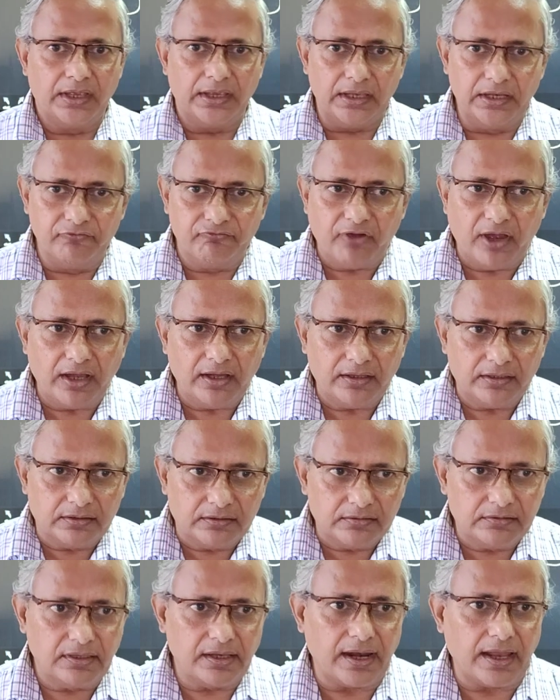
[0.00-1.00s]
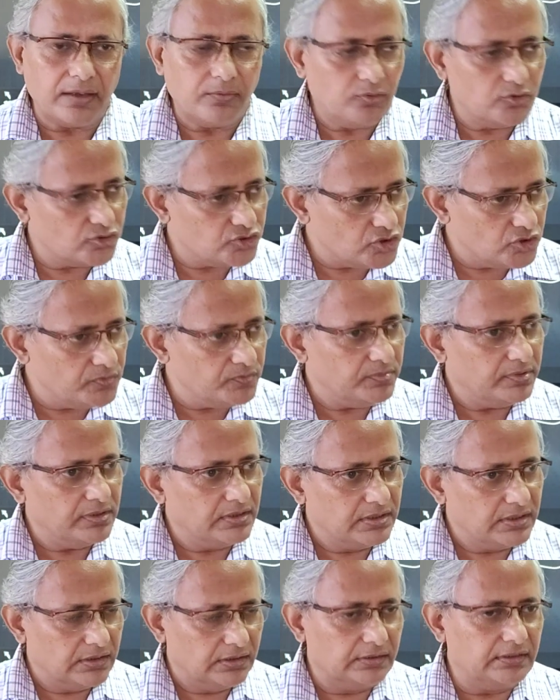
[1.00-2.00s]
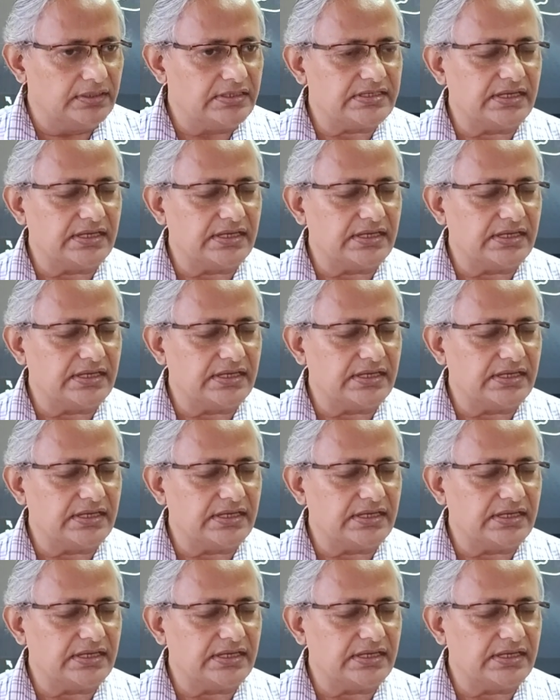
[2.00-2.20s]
In fact, the ribosome, the